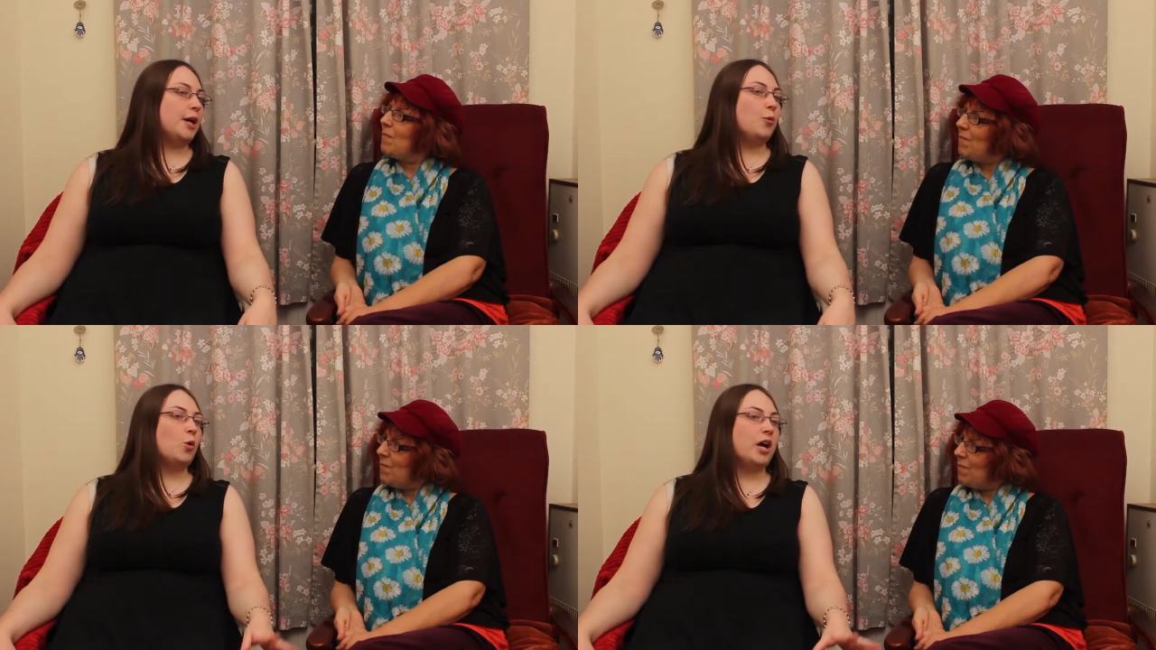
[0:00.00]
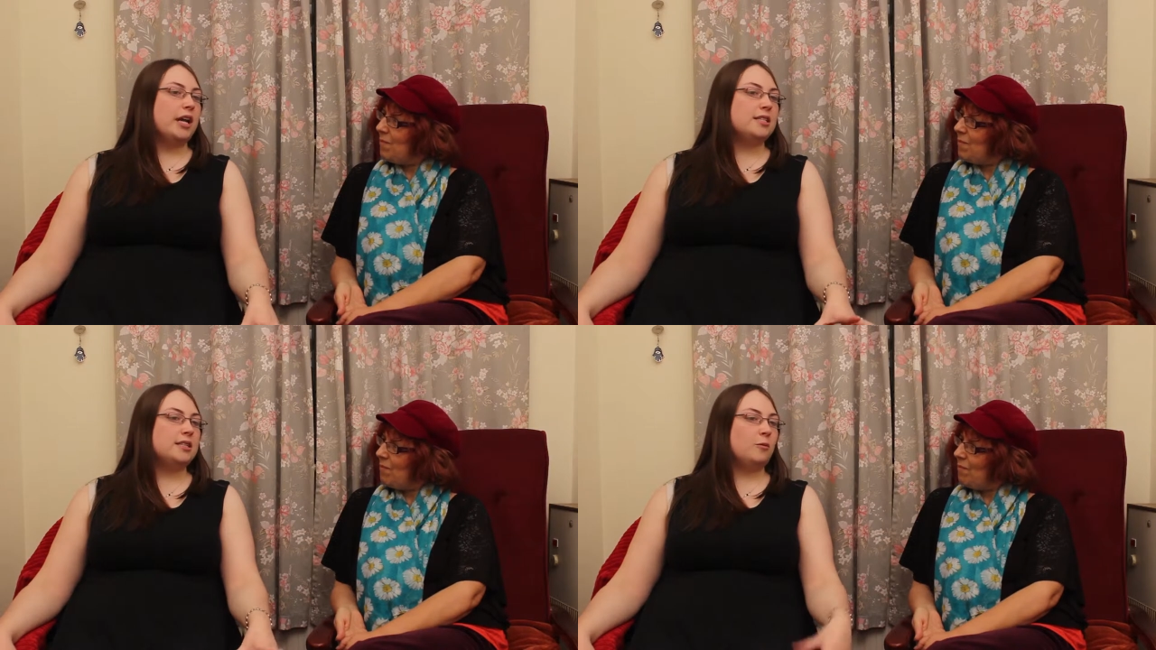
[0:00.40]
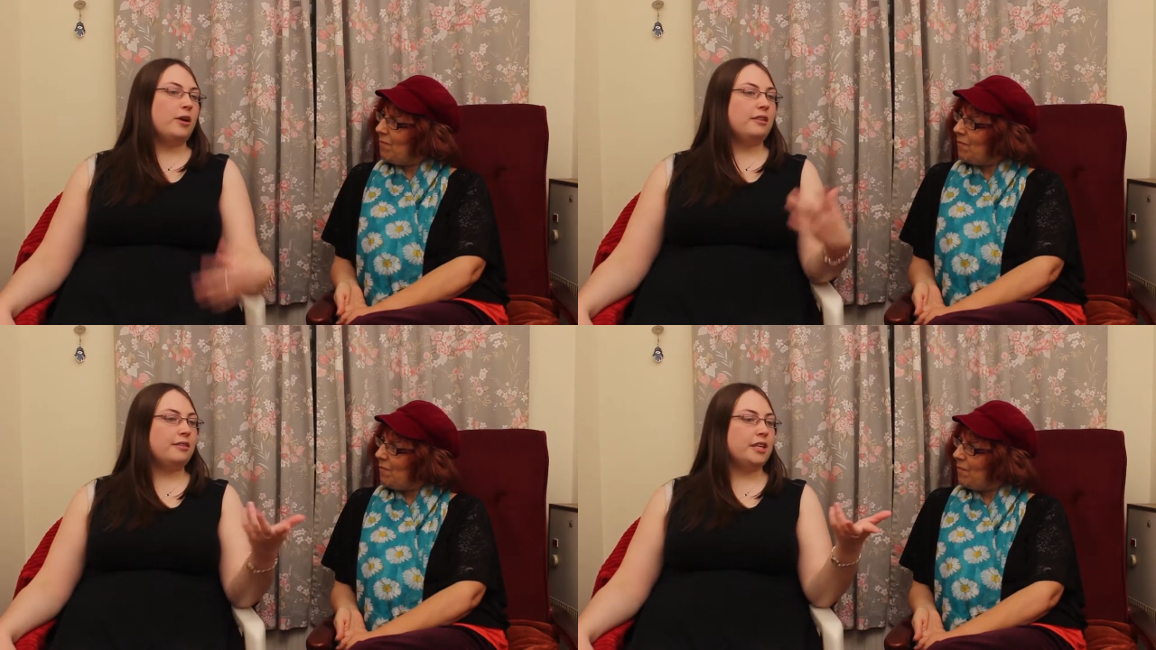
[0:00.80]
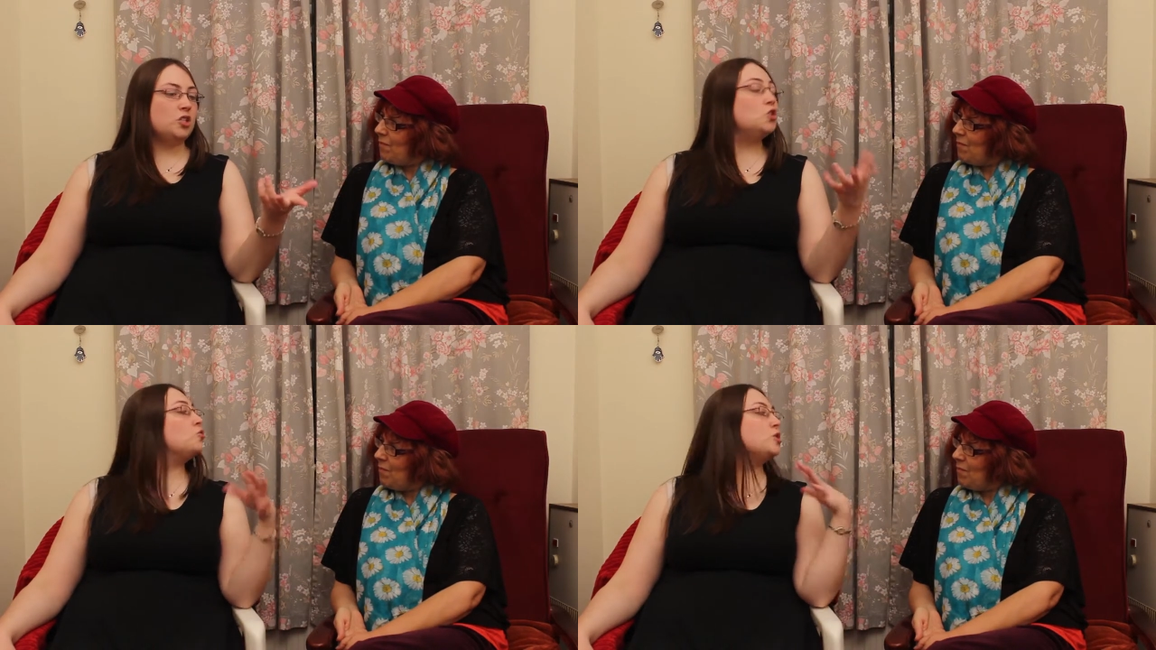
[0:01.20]
Speaker 1: and I worked with
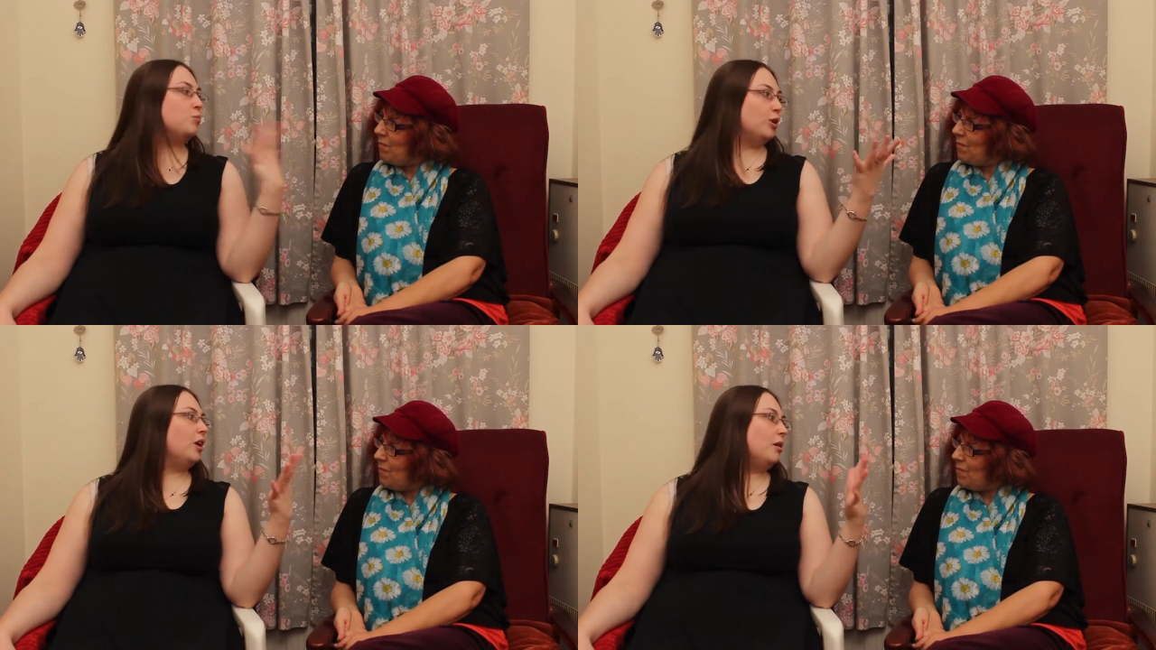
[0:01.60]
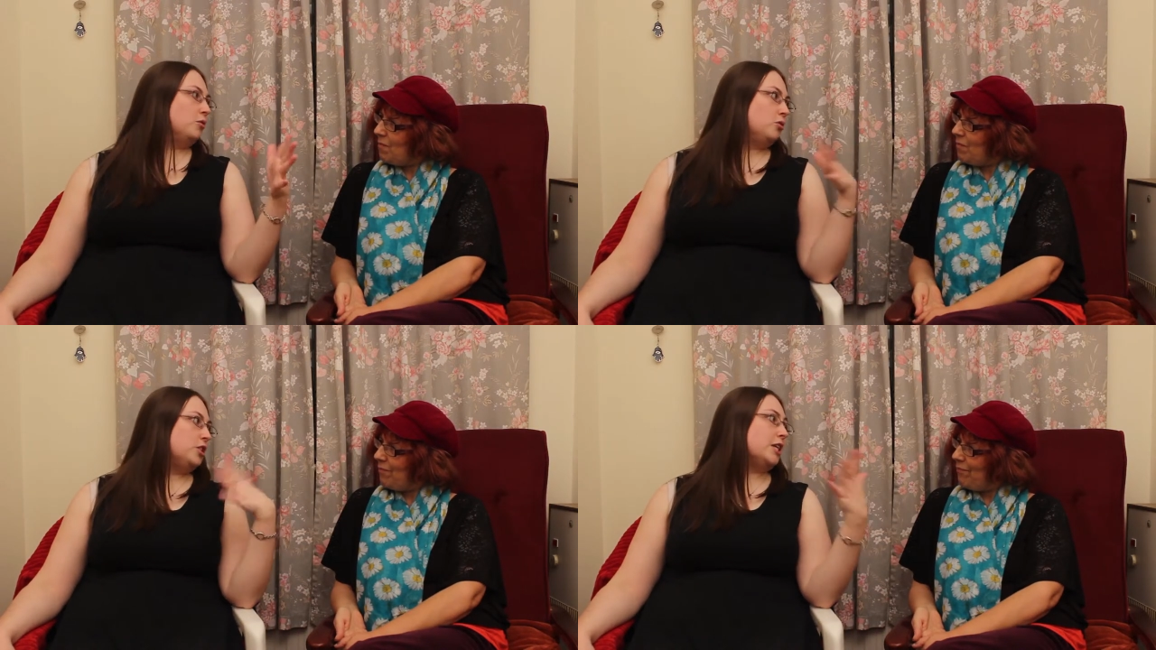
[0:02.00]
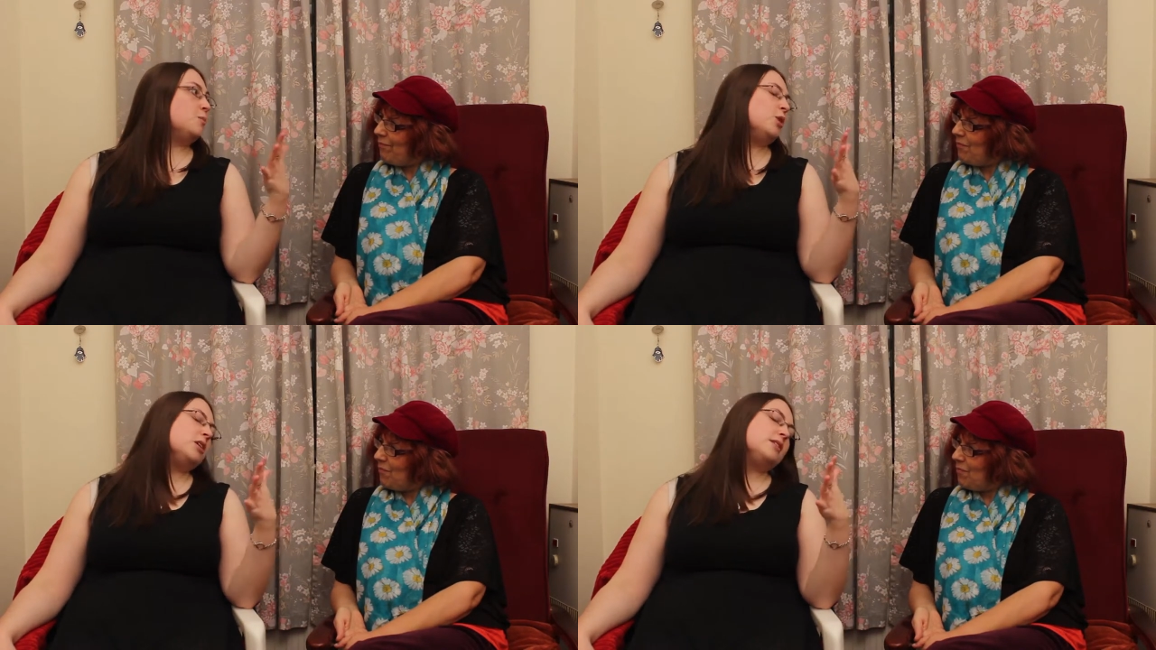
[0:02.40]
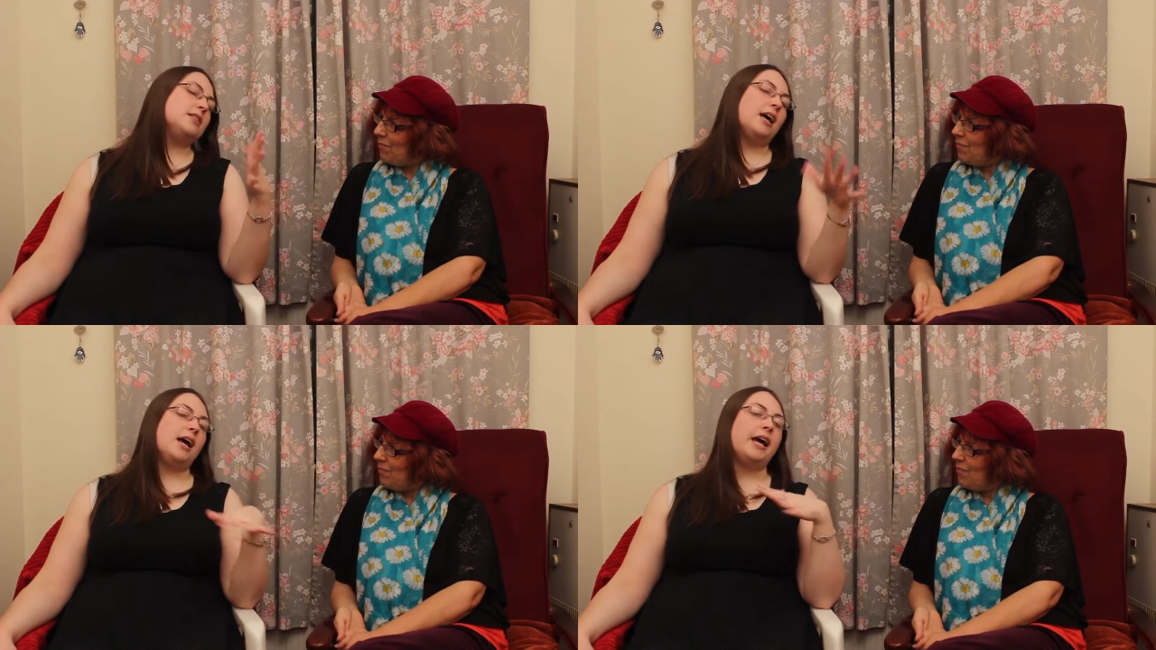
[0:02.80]
it's a children's book club called
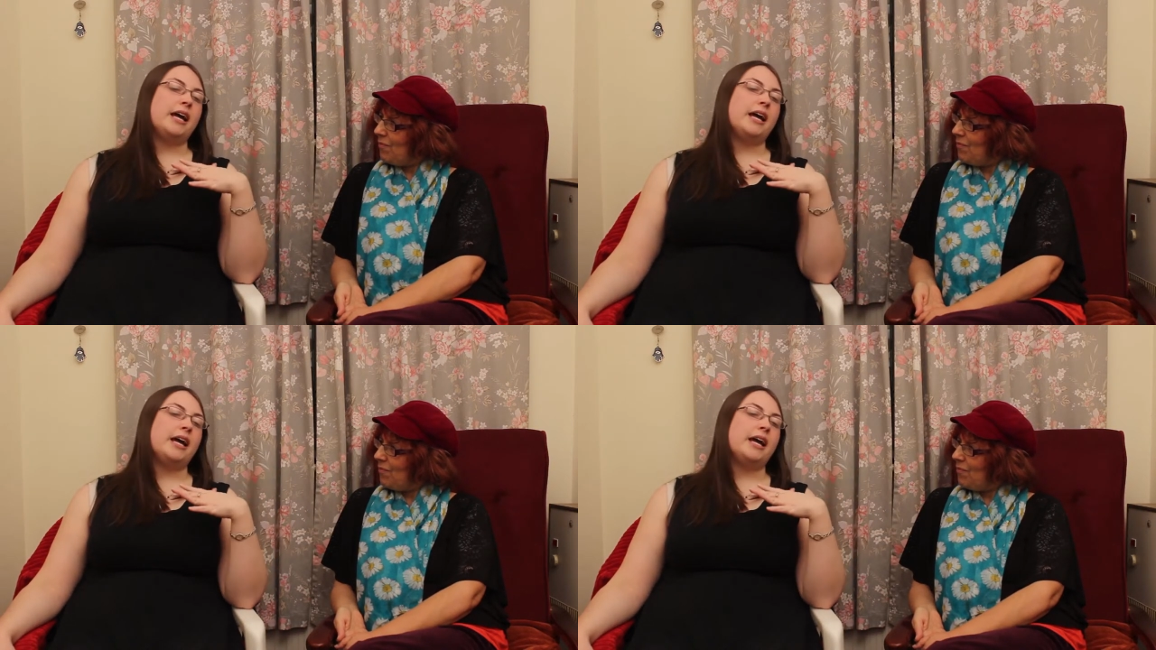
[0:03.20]
Chatterbooks,